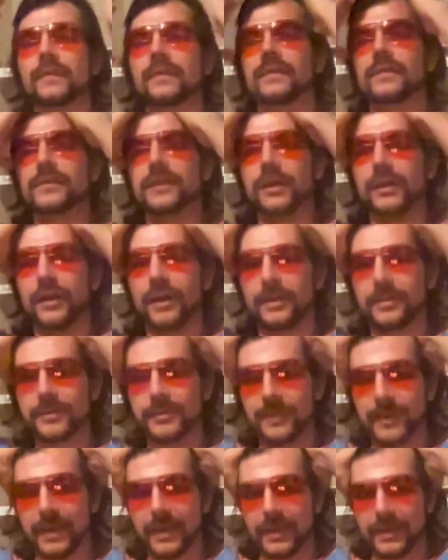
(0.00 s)
it's all
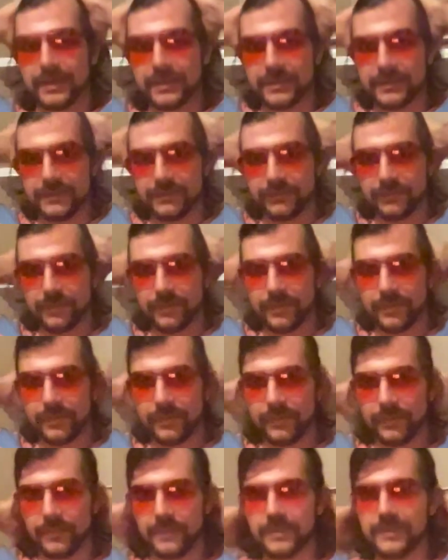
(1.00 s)
optimized
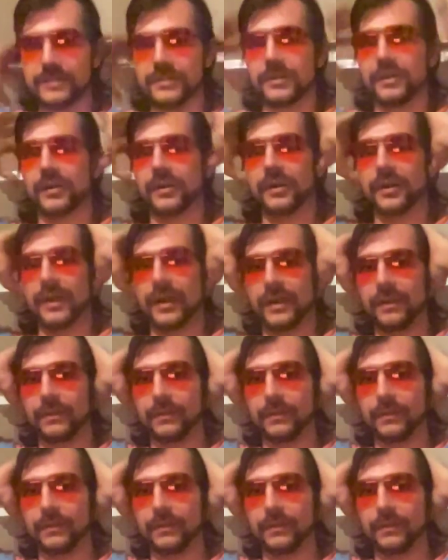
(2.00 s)
from the start,